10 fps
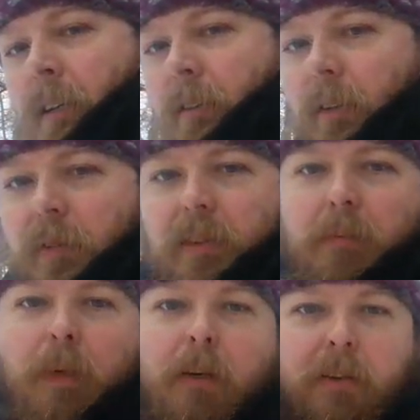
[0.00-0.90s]
so if it's
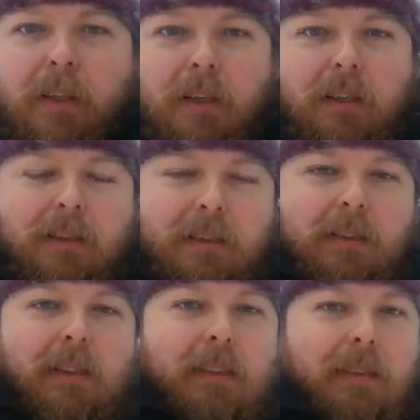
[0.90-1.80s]
blowing a lot,
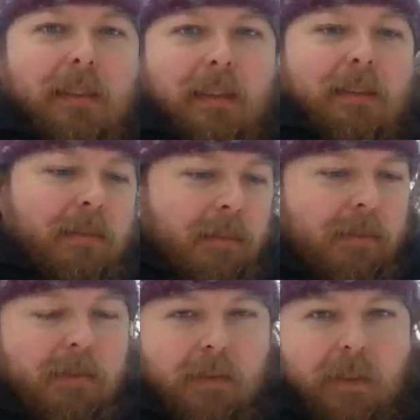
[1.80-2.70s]
it
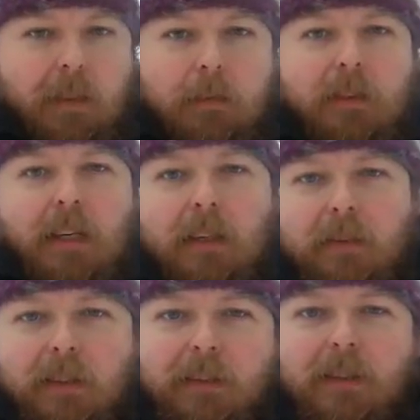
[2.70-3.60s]
keeps
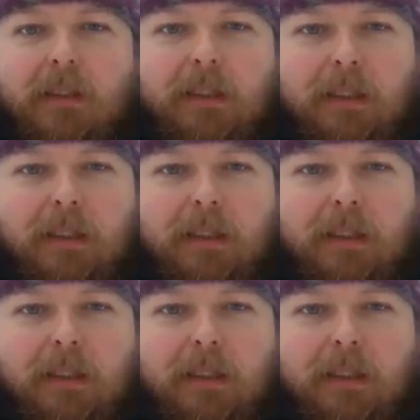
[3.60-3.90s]
down, and